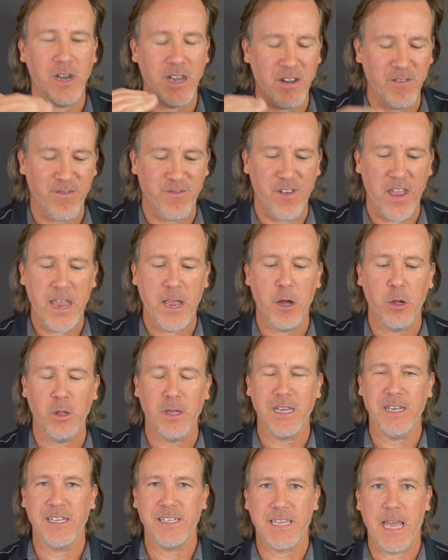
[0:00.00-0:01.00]
and fail
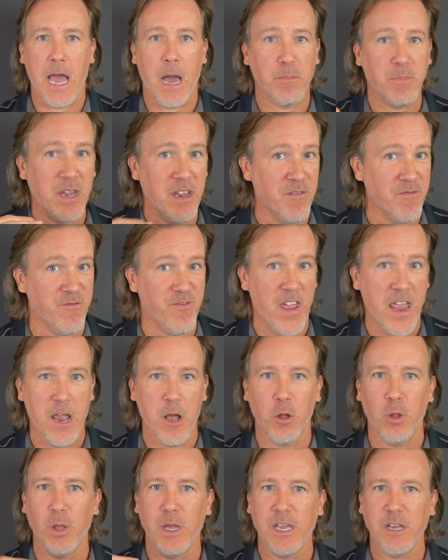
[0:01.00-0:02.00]
and adapt, and
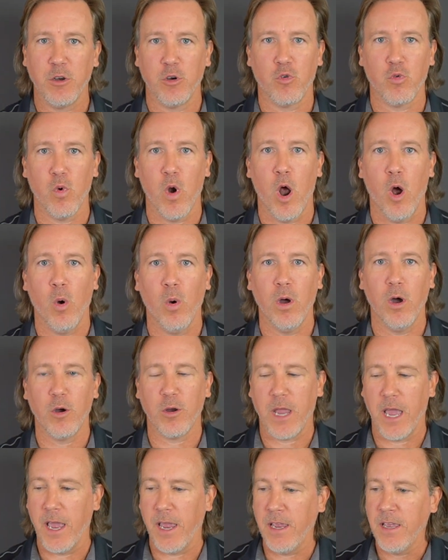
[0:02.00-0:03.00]
fail and grow,
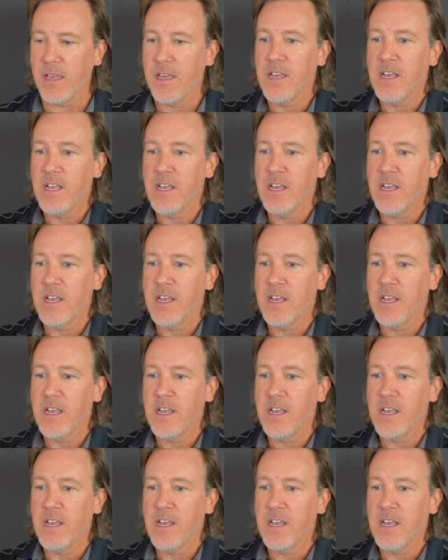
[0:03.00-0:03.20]
okay?